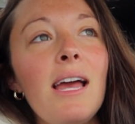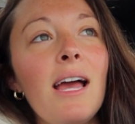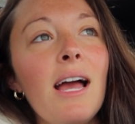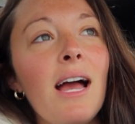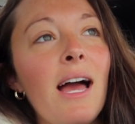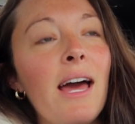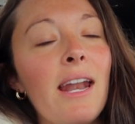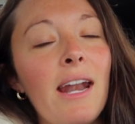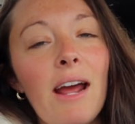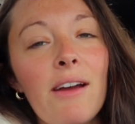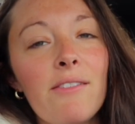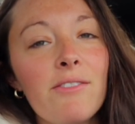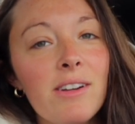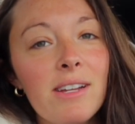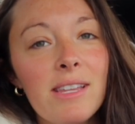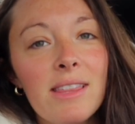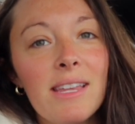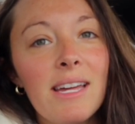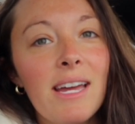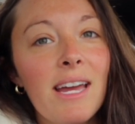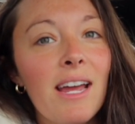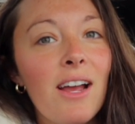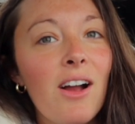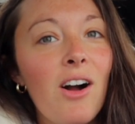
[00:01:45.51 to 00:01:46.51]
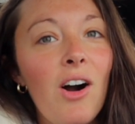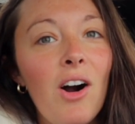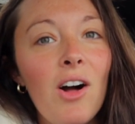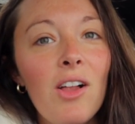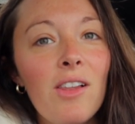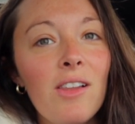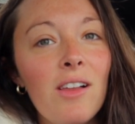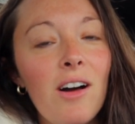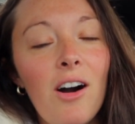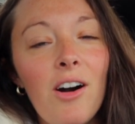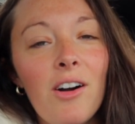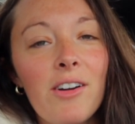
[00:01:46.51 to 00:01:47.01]
and everything
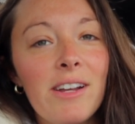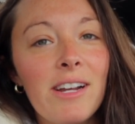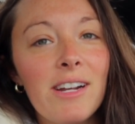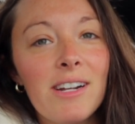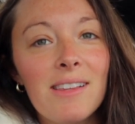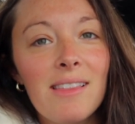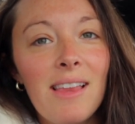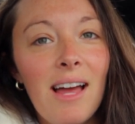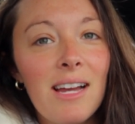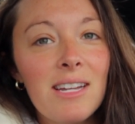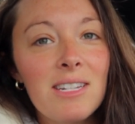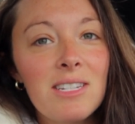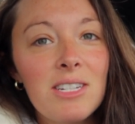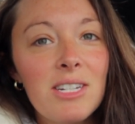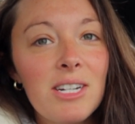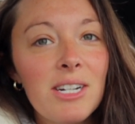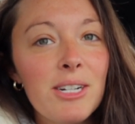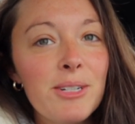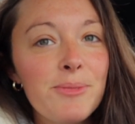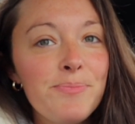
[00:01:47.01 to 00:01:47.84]
all year last year,